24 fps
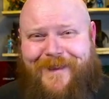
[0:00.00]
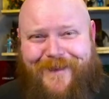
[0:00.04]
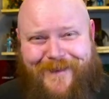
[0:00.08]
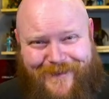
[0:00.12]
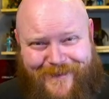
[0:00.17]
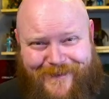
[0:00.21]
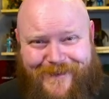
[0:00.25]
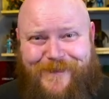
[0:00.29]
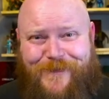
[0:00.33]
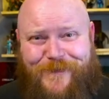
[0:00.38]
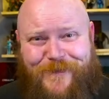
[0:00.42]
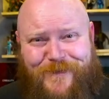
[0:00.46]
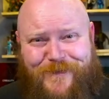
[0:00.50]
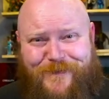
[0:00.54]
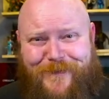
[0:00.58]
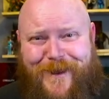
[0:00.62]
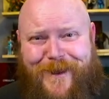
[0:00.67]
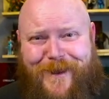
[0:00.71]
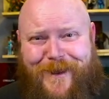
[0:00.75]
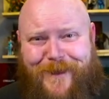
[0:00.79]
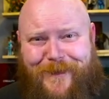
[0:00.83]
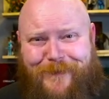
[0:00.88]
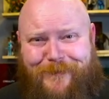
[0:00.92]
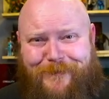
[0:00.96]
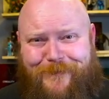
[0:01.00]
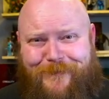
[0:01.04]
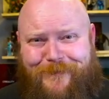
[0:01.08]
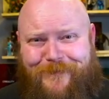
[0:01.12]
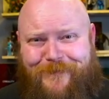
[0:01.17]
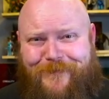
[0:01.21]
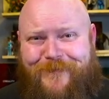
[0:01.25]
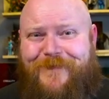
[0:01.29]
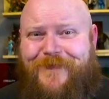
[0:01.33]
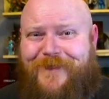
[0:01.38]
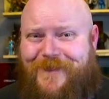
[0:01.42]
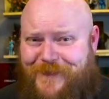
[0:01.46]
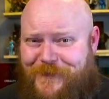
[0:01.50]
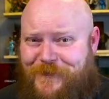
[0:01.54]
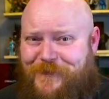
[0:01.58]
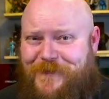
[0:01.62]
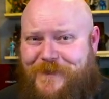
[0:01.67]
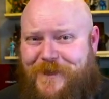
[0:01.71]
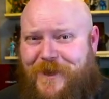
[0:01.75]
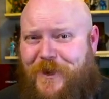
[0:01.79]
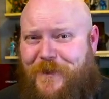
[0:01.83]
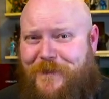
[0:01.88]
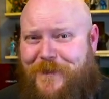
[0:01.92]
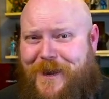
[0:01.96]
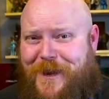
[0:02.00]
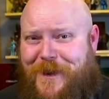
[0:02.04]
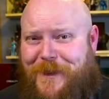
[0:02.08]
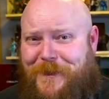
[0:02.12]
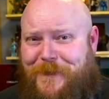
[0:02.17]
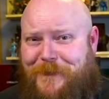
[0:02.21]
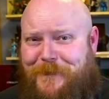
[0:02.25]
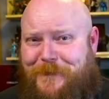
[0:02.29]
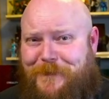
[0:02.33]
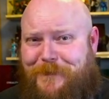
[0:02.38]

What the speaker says: This one's mine. This one's all mine.